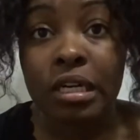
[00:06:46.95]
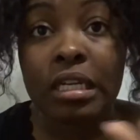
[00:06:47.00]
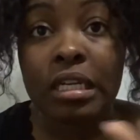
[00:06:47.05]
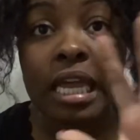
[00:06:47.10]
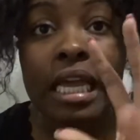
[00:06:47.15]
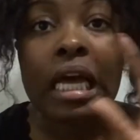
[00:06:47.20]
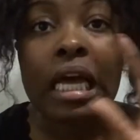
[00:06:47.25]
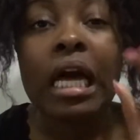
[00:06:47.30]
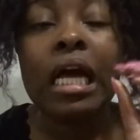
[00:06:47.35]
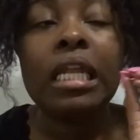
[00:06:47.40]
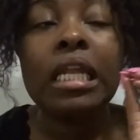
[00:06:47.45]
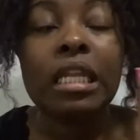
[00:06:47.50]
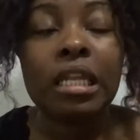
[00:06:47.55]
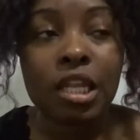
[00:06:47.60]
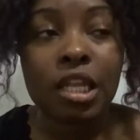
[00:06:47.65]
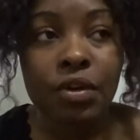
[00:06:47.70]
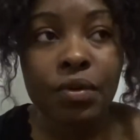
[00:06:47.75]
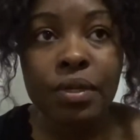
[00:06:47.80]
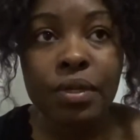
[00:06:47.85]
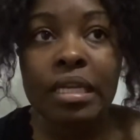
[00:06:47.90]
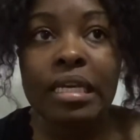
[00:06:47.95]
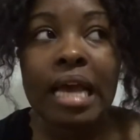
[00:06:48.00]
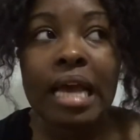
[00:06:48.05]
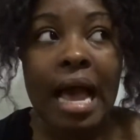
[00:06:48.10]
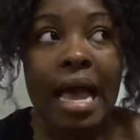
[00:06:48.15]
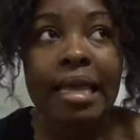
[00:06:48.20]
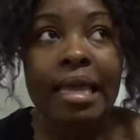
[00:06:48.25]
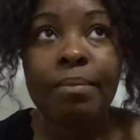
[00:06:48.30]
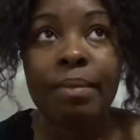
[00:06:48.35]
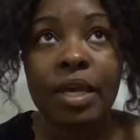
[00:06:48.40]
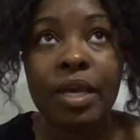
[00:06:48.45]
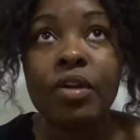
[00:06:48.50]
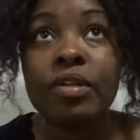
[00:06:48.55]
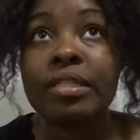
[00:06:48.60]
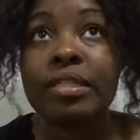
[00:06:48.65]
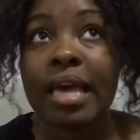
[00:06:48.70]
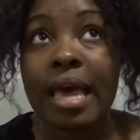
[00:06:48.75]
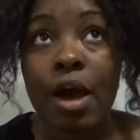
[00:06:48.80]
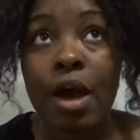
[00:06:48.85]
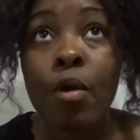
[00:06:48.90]
Like, literally, I am here to
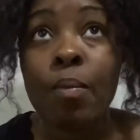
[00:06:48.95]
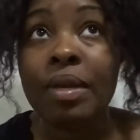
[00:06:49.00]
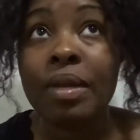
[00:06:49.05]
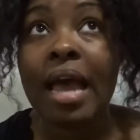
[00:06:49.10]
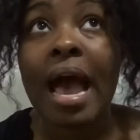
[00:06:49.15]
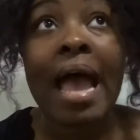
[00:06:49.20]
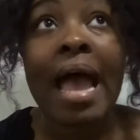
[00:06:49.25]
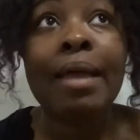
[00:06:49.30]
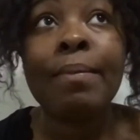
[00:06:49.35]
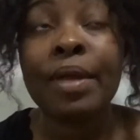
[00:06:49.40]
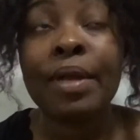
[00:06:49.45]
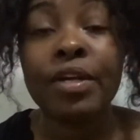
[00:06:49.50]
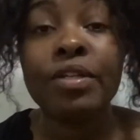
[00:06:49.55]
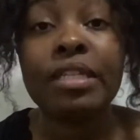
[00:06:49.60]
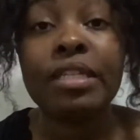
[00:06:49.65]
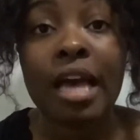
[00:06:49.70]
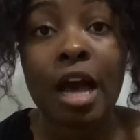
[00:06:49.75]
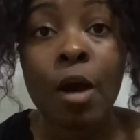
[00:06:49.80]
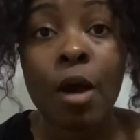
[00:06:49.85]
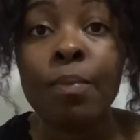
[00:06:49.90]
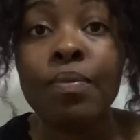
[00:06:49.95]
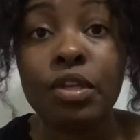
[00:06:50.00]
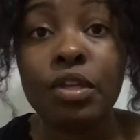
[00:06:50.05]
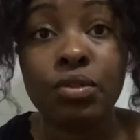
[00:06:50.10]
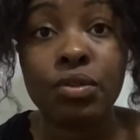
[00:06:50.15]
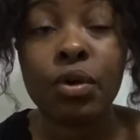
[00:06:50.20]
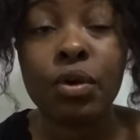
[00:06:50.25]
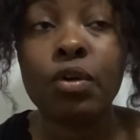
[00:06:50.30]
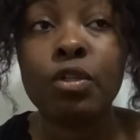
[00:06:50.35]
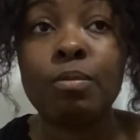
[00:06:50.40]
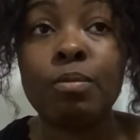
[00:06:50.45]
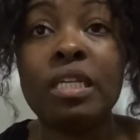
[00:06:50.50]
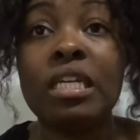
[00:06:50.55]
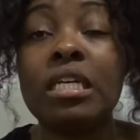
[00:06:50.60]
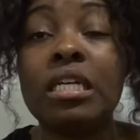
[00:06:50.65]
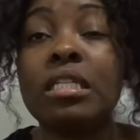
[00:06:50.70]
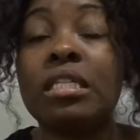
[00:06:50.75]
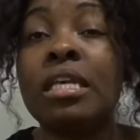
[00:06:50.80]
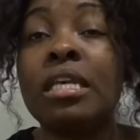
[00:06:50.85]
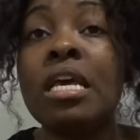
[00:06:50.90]
help, and I am here to help these girls
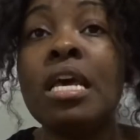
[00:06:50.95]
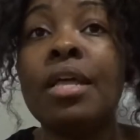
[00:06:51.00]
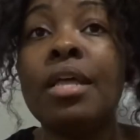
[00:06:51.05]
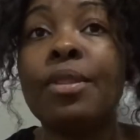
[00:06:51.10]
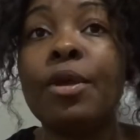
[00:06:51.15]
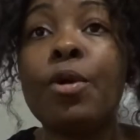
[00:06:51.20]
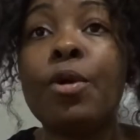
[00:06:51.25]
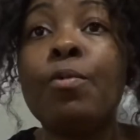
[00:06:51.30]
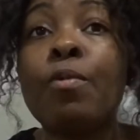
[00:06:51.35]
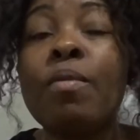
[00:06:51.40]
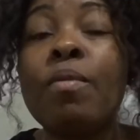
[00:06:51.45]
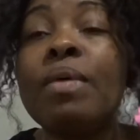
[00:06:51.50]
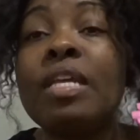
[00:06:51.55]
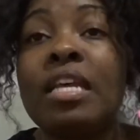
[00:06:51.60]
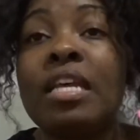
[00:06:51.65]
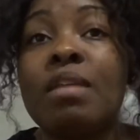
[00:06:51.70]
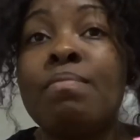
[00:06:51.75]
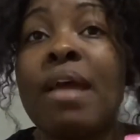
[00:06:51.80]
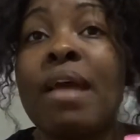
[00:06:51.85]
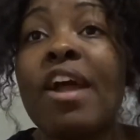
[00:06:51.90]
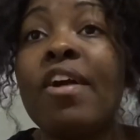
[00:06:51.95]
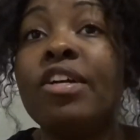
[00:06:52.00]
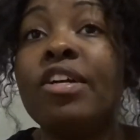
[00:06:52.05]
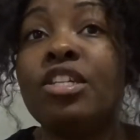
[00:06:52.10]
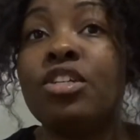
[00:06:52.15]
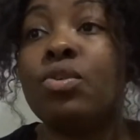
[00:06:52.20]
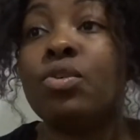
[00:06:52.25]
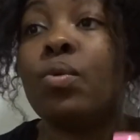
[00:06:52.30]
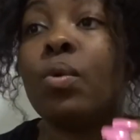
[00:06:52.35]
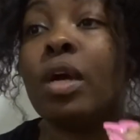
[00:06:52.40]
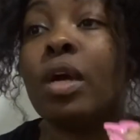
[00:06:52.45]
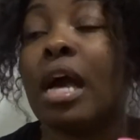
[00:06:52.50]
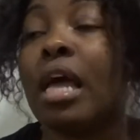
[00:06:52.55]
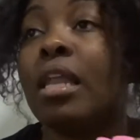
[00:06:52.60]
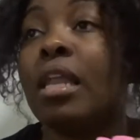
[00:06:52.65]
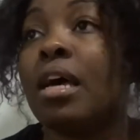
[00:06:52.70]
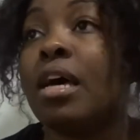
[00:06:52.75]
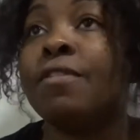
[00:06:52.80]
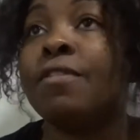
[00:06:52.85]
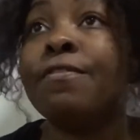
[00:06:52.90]
because there are women in marriages who are
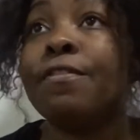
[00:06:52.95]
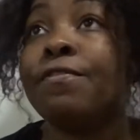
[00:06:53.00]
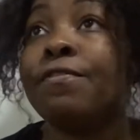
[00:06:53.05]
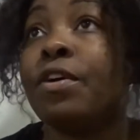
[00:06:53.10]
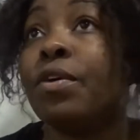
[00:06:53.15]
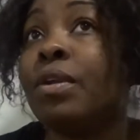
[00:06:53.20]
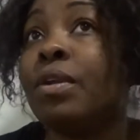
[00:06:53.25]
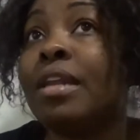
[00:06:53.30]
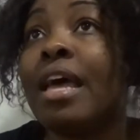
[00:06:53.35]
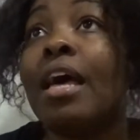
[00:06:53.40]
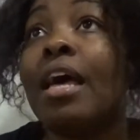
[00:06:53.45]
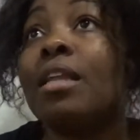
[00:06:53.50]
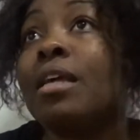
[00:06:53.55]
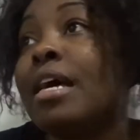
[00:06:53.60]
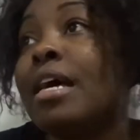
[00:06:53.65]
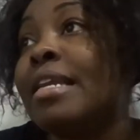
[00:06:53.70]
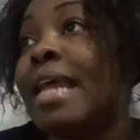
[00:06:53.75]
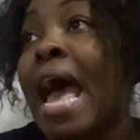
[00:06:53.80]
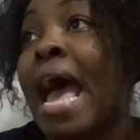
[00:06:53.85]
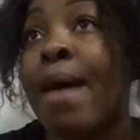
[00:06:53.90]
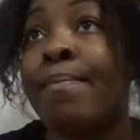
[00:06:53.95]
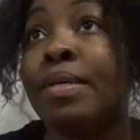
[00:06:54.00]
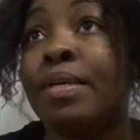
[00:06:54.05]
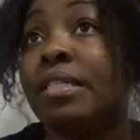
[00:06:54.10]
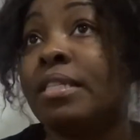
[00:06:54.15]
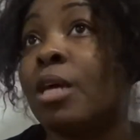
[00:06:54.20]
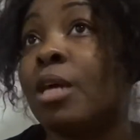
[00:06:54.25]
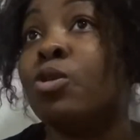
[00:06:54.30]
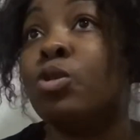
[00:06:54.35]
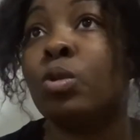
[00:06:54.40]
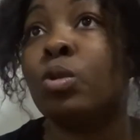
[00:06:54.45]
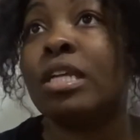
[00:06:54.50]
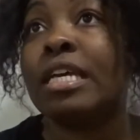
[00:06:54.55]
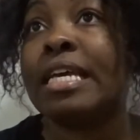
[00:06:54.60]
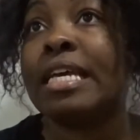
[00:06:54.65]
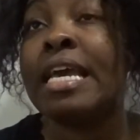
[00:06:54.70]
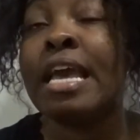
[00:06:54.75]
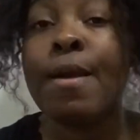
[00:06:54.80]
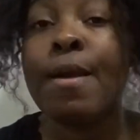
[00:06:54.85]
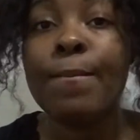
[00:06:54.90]
hella unfulfilled and hella unhappy sexually
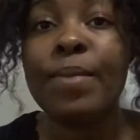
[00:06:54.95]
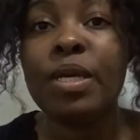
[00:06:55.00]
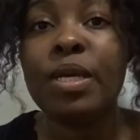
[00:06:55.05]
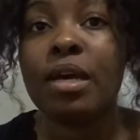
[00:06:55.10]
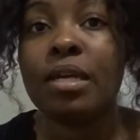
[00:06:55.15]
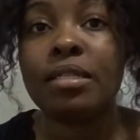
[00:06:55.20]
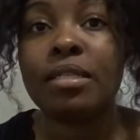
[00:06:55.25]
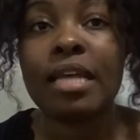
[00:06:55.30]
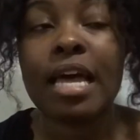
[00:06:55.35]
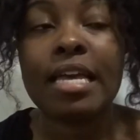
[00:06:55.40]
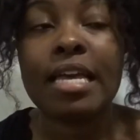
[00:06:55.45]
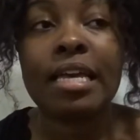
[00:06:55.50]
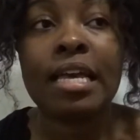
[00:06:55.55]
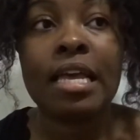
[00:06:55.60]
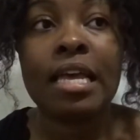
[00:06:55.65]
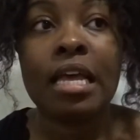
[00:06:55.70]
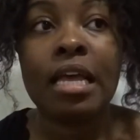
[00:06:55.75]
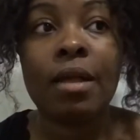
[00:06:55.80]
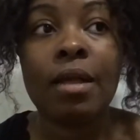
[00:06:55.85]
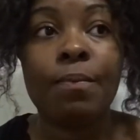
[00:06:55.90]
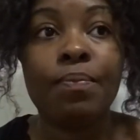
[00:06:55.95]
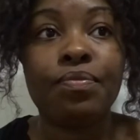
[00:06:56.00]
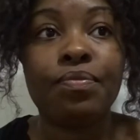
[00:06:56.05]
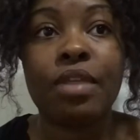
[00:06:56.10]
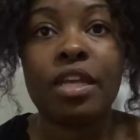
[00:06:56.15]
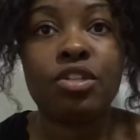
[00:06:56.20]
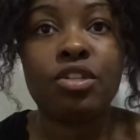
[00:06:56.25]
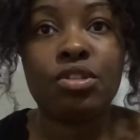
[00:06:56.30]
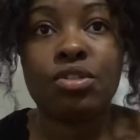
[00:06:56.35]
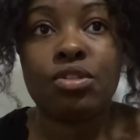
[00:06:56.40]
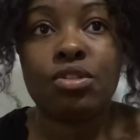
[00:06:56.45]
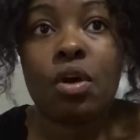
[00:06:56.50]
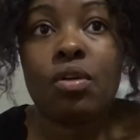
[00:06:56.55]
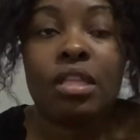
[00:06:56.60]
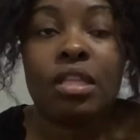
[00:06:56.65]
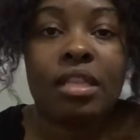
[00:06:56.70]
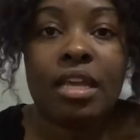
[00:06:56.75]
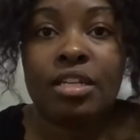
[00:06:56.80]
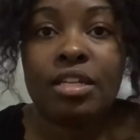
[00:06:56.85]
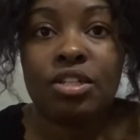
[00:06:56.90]
because, like, they just thought that
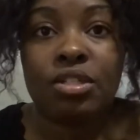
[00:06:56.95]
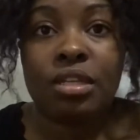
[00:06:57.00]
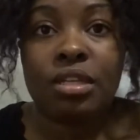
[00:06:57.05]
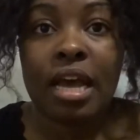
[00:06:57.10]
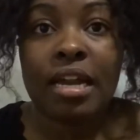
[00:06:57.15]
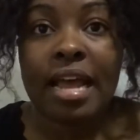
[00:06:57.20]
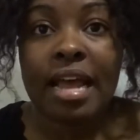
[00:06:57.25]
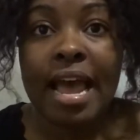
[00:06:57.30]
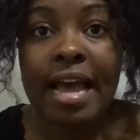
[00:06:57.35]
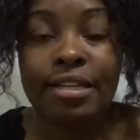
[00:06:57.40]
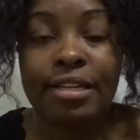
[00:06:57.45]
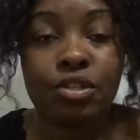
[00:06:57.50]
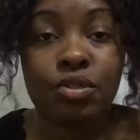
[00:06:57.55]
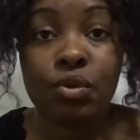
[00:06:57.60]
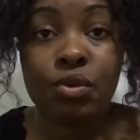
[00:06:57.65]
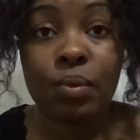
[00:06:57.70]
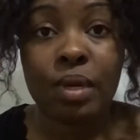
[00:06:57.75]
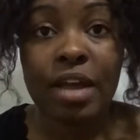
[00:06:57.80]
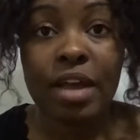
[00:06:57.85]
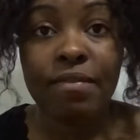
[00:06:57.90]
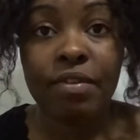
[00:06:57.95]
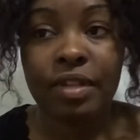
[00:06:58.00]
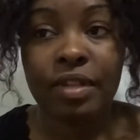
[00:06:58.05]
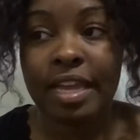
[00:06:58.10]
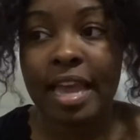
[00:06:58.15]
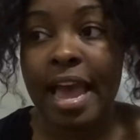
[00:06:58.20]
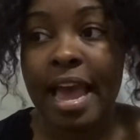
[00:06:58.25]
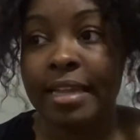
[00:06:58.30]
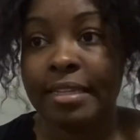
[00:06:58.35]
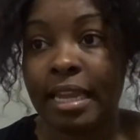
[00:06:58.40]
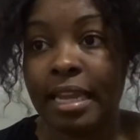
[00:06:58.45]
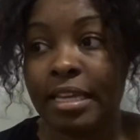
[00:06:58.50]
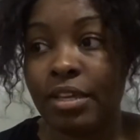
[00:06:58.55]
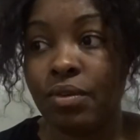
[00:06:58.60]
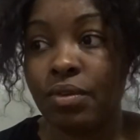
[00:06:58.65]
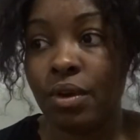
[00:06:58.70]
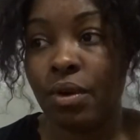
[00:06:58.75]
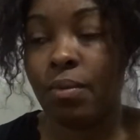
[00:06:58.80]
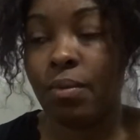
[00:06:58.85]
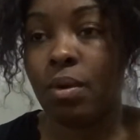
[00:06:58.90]
they just kind of had to do whatever they had like you
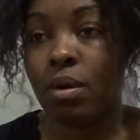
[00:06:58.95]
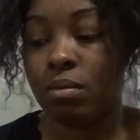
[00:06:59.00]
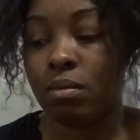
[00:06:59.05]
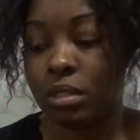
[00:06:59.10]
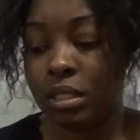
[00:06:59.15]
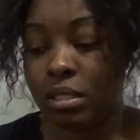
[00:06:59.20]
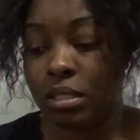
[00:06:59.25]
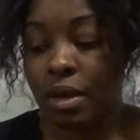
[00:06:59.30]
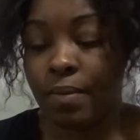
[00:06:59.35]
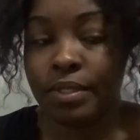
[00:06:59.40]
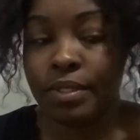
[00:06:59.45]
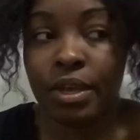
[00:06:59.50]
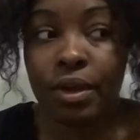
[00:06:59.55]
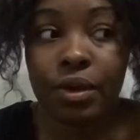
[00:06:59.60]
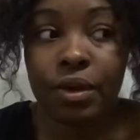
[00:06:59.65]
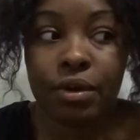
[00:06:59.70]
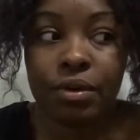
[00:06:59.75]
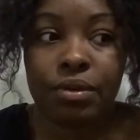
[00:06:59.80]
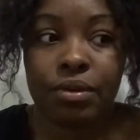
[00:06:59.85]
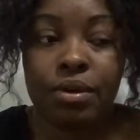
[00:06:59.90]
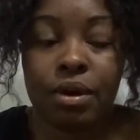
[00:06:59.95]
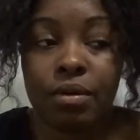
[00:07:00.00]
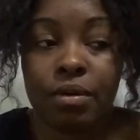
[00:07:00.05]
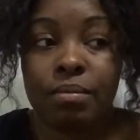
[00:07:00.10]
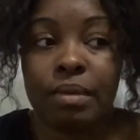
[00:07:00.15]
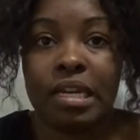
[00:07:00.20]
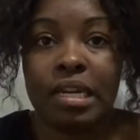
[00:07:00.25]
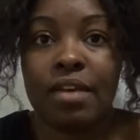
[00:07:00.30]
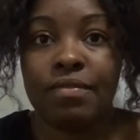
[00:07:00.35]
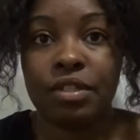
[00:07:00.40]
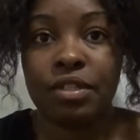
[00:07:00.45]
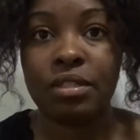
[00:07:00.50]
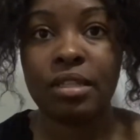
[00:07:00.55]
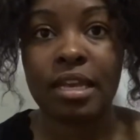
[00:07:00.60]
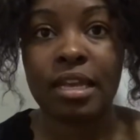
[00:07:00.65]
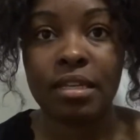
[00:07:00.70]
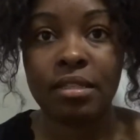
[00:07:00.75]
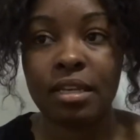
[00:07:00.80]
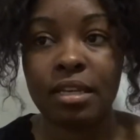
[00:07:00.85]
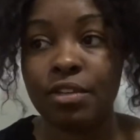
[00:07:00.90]
know well since i was younger you know men have just
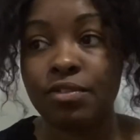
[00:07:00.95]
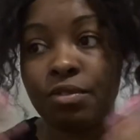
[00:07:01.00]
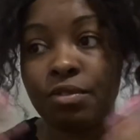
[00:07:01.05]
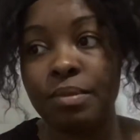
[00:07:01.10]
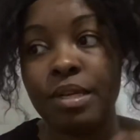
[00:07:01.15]
taken sex from me